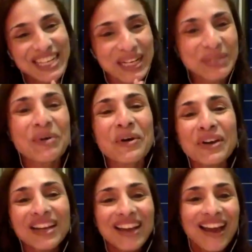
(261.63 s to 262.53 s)

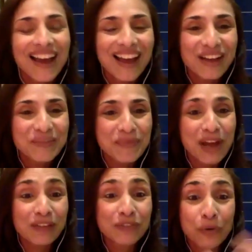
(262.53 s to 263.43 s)
anymore.
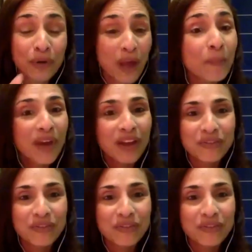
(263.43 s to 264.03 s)
I've grown up.